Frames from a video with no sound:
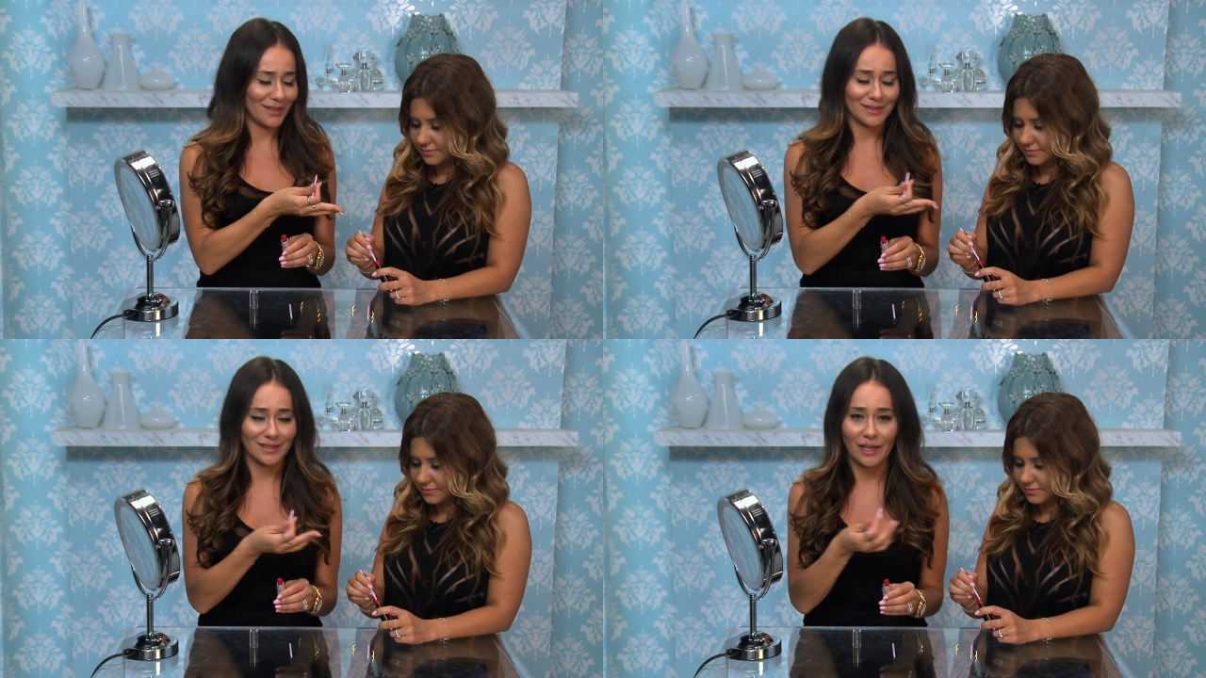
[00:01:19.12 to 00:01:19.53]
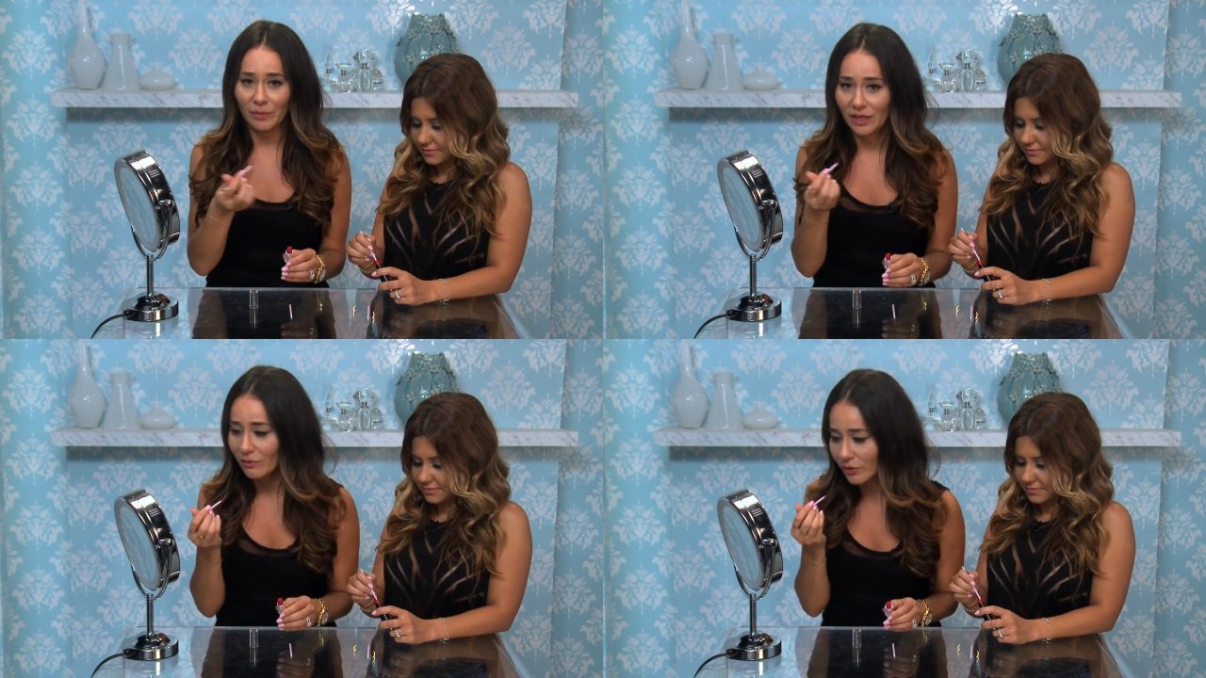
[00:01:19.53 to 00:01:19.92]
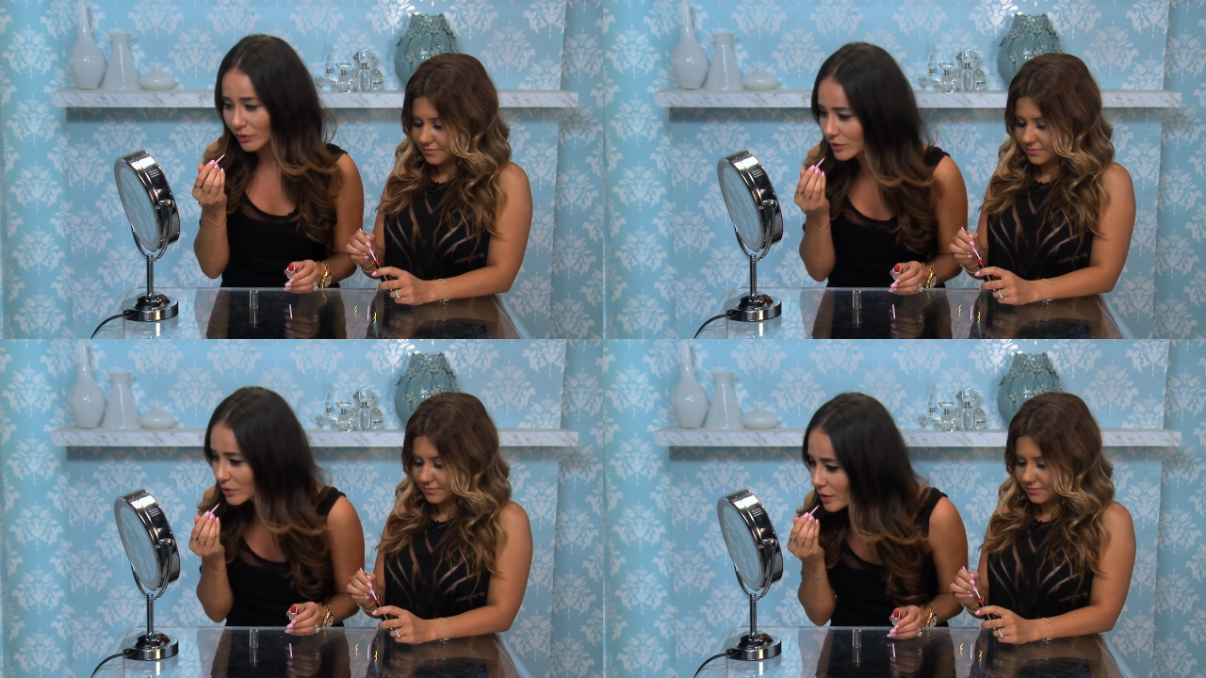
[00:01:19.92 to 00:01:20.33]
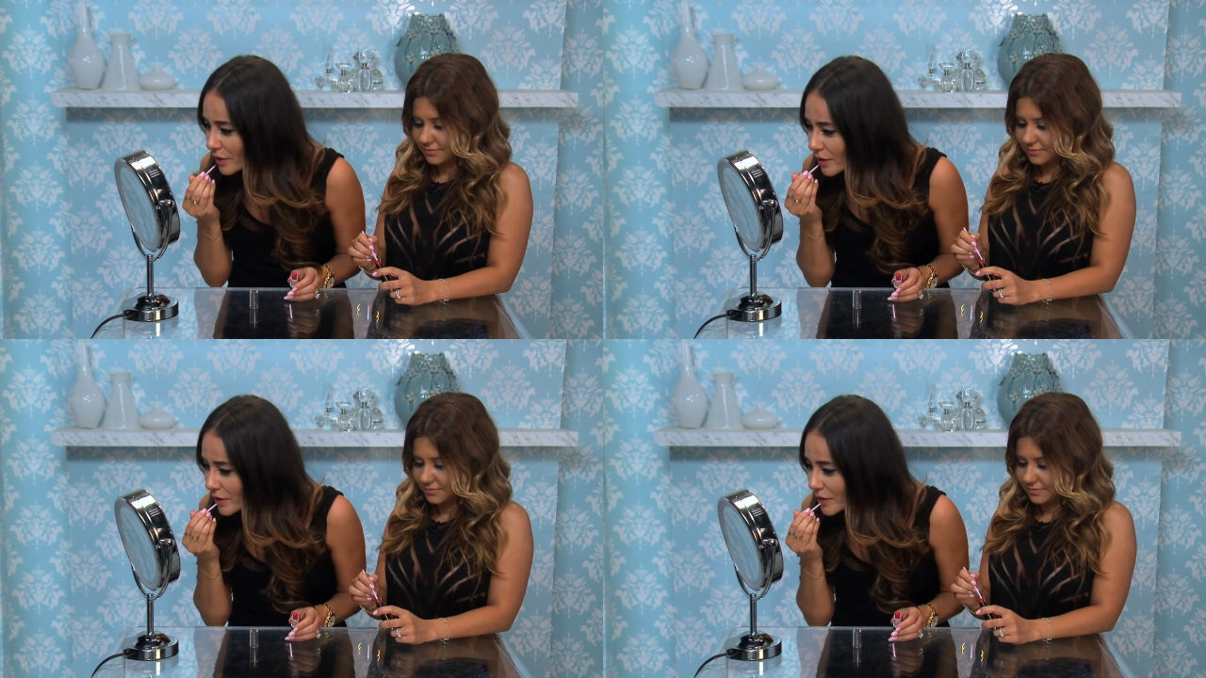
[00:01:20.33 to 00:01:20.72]
Speaker 1: That's how many of those?
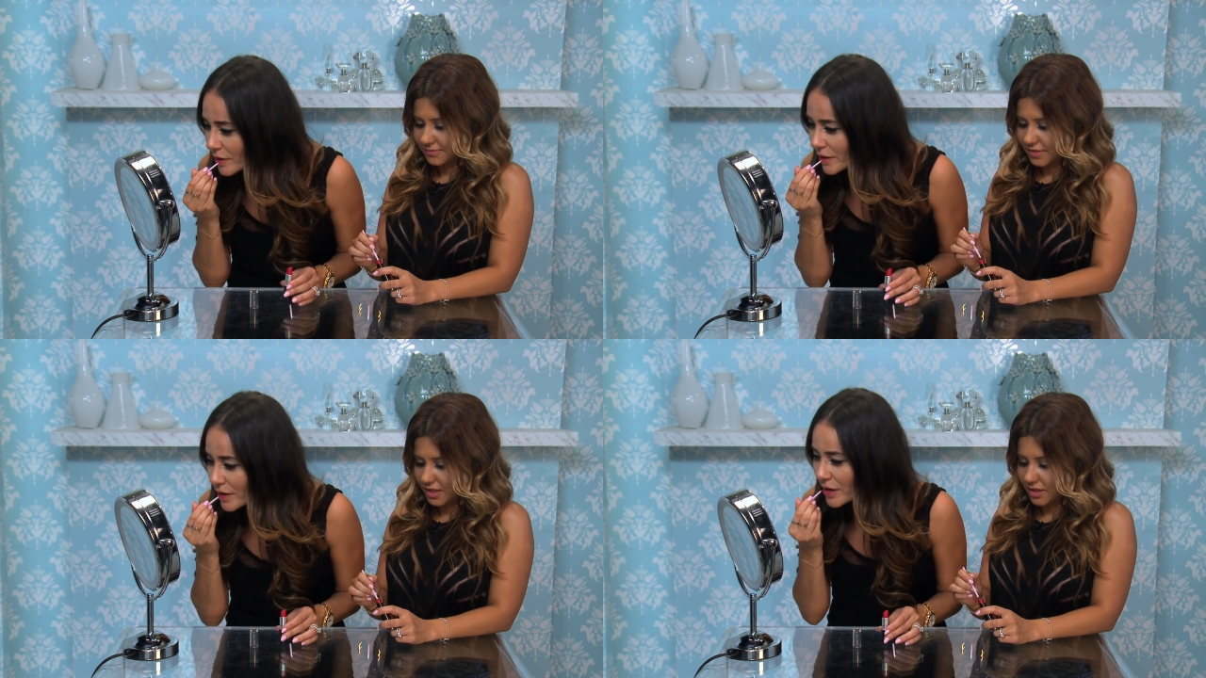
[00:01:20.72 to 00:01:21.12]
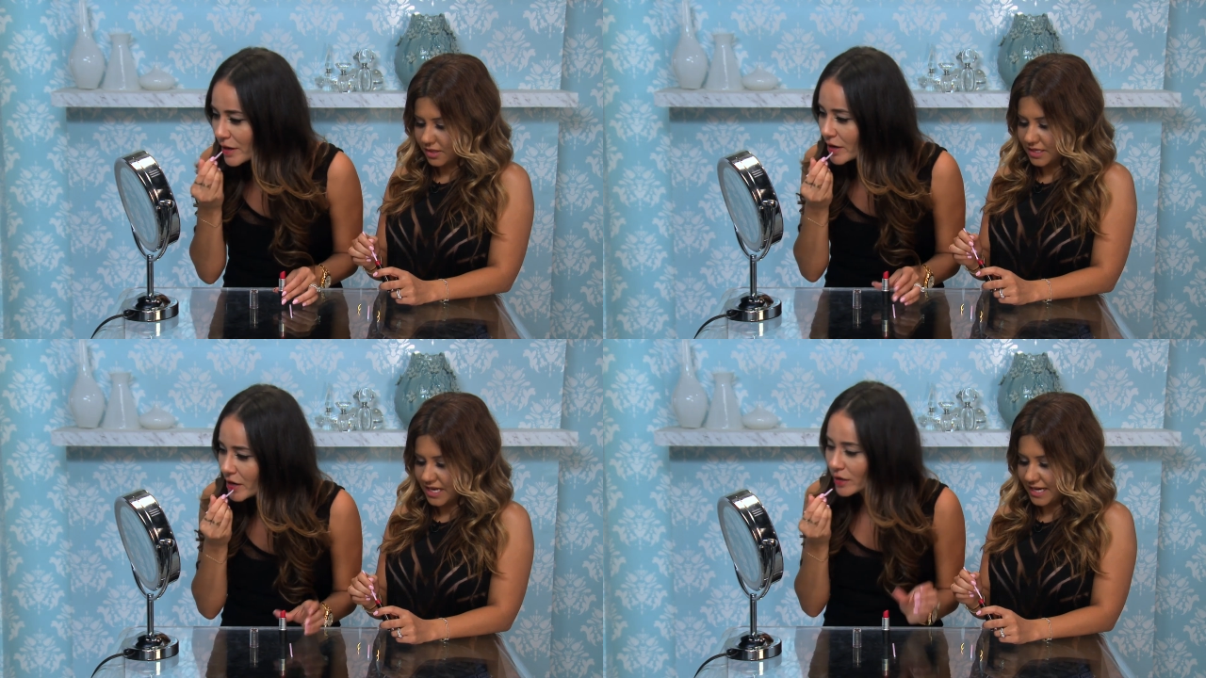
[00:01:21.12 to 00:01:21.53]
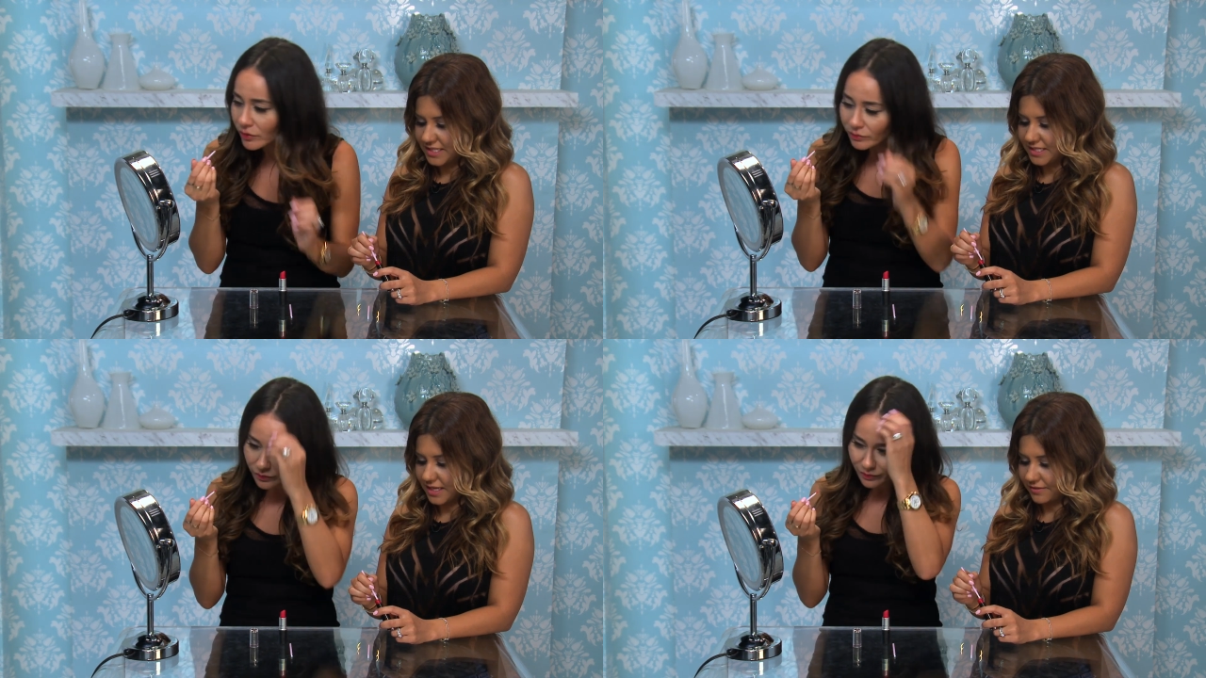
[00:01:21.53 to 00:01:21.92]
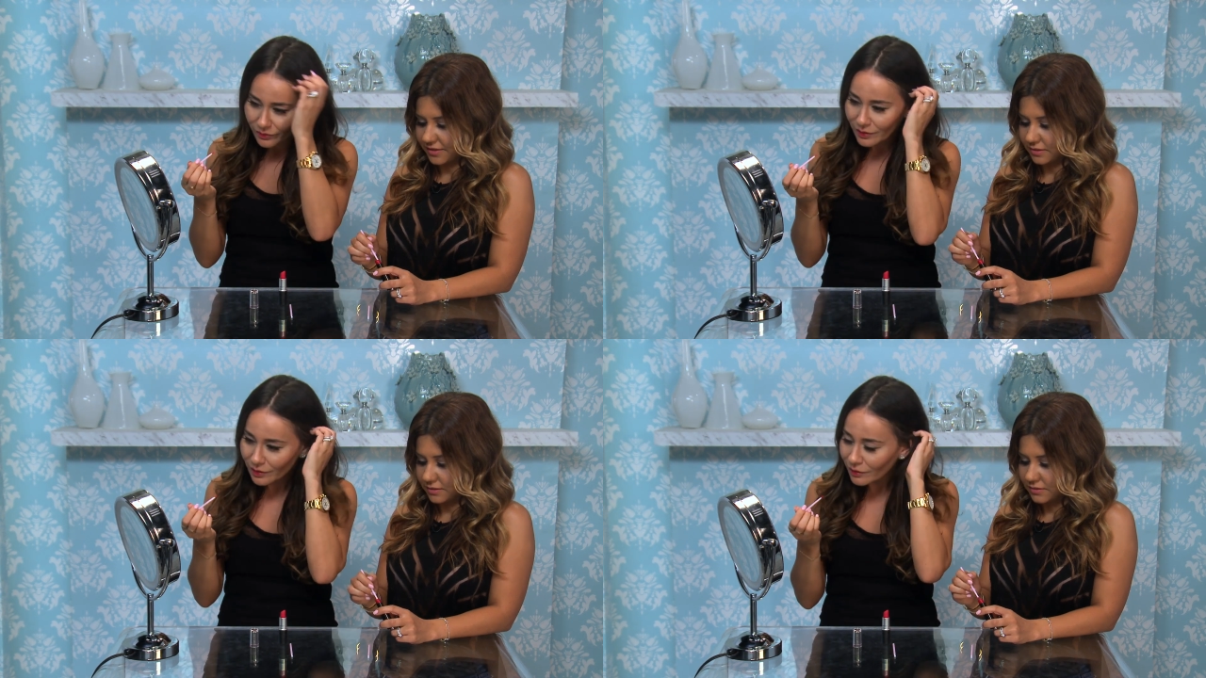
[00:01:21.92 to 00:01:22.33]
Speaker 2: 97.